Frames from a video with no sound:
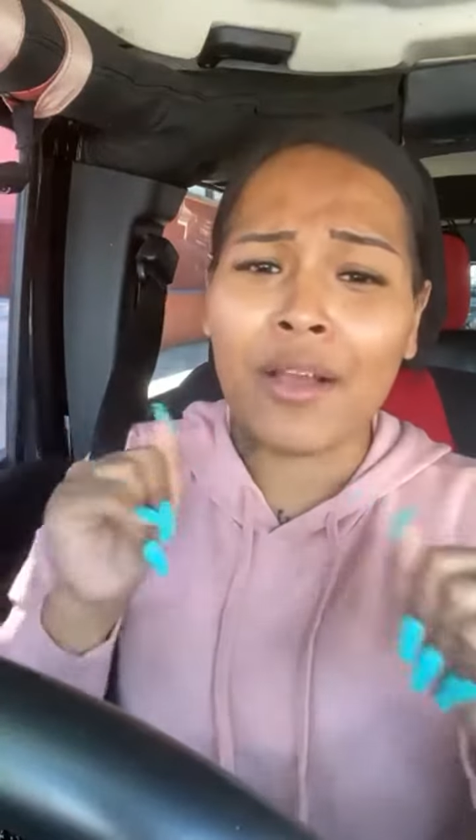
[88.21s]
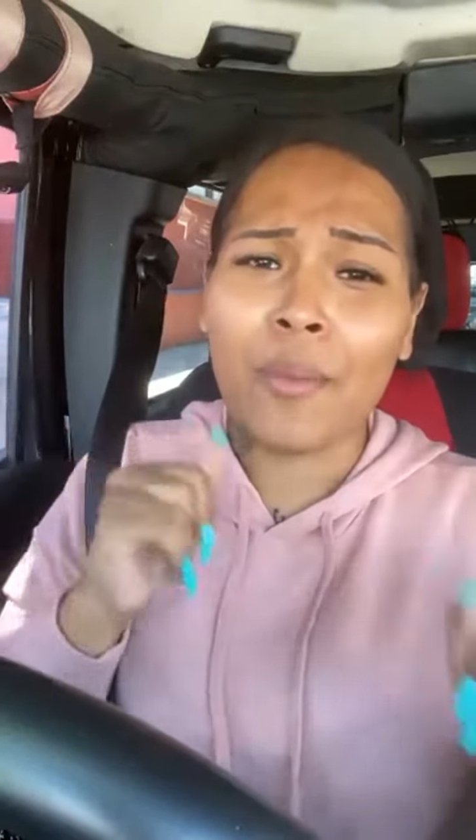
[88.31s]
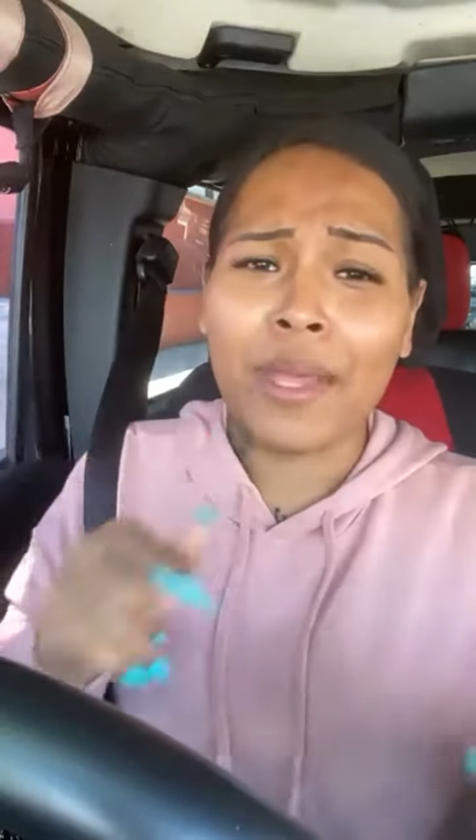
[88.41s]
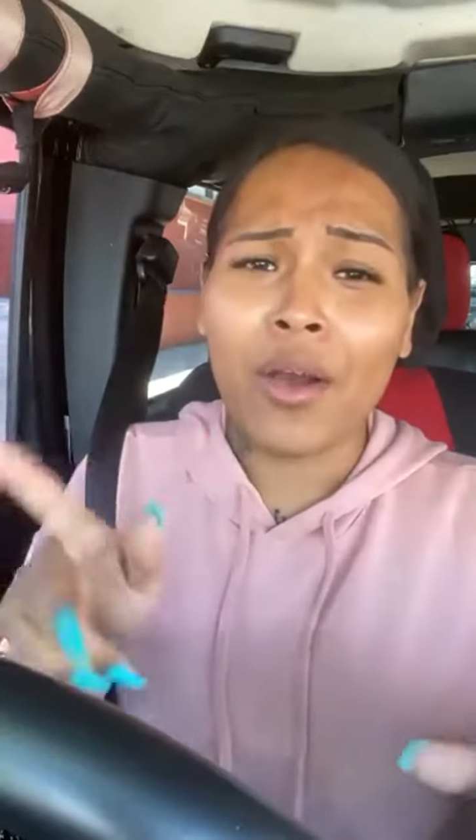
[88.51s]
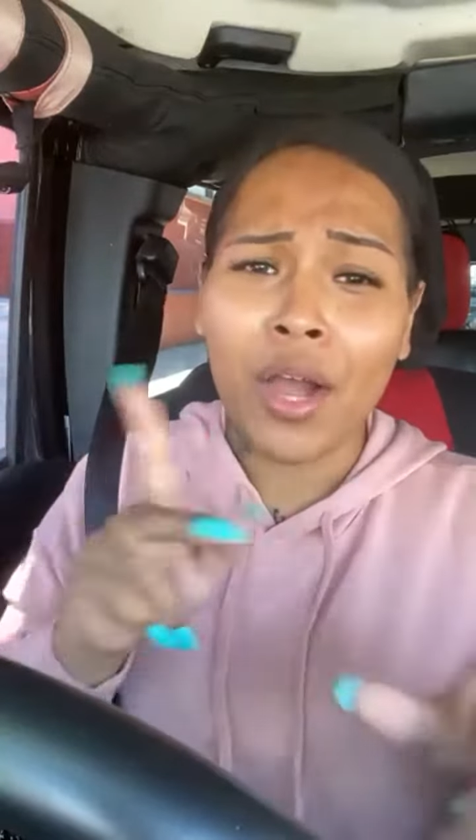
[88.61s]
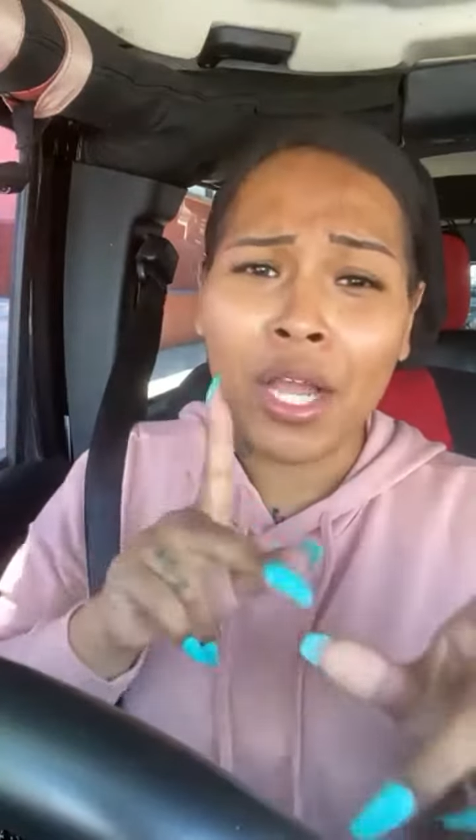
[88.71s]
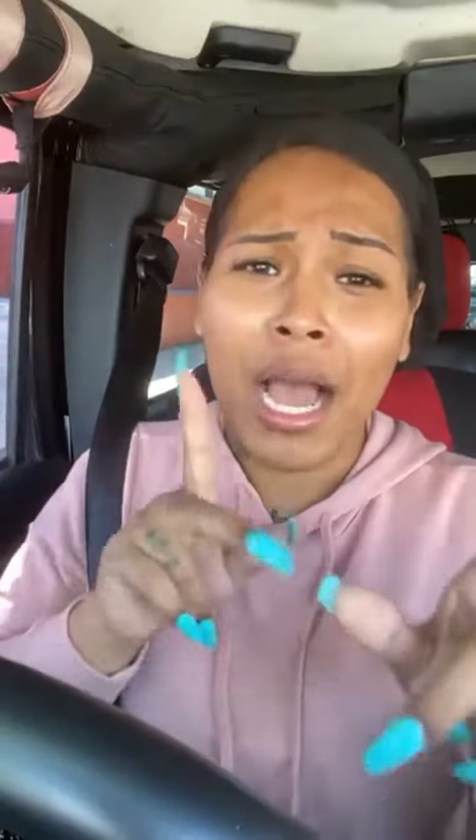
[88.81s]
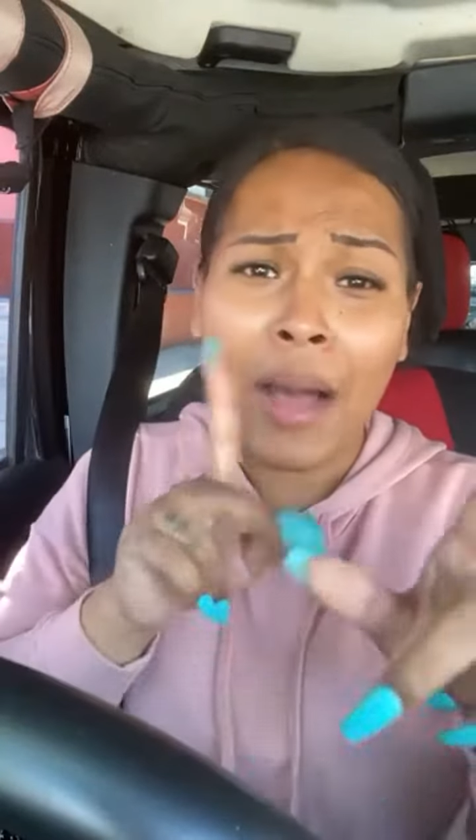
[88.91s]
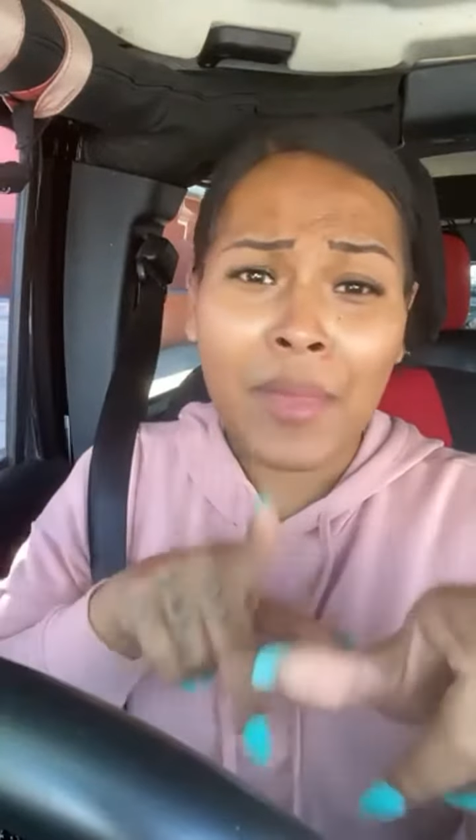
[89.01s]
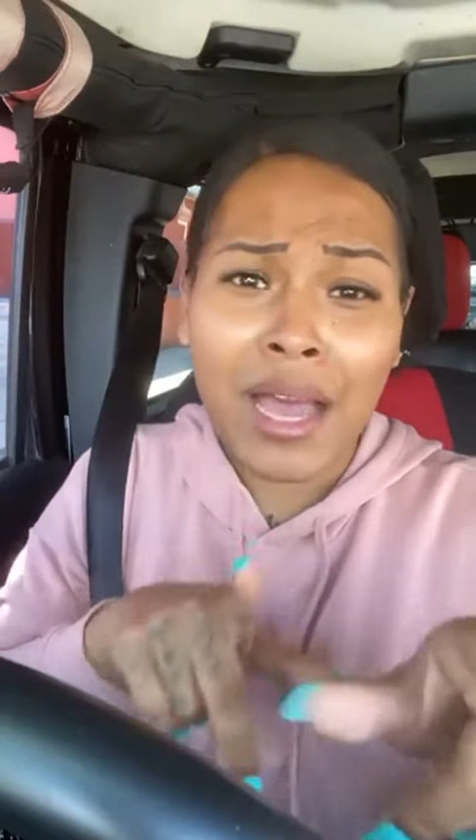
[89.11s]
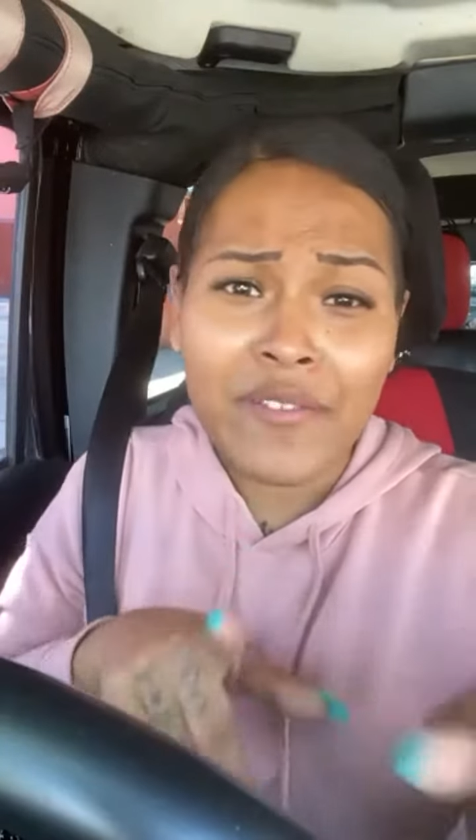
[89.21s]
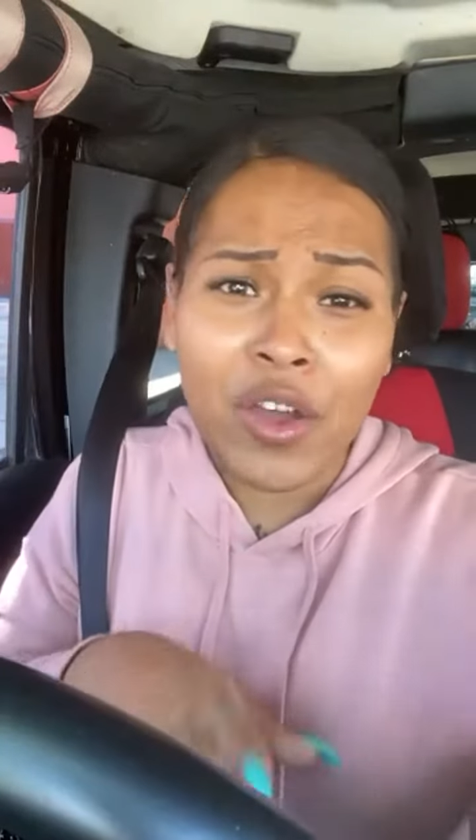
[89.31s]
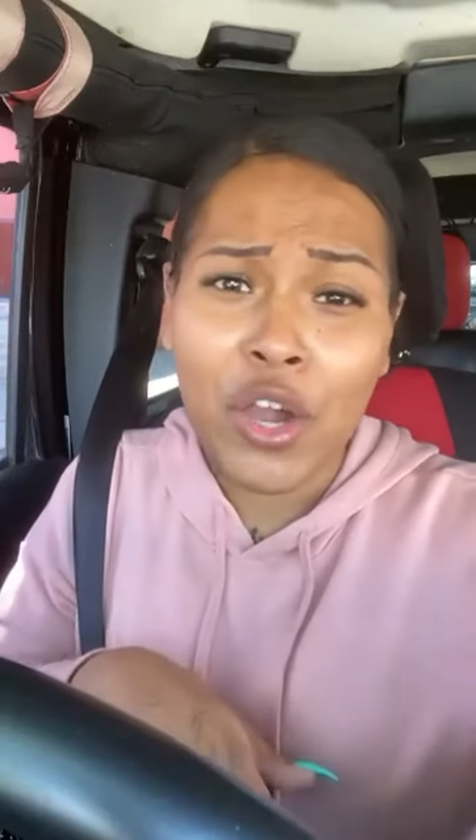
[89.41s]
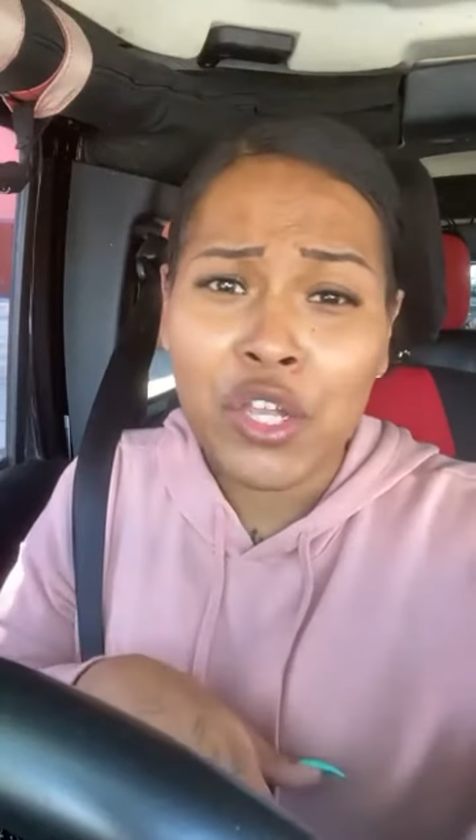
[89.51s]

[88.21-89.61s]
Arg- I'm not even arguing with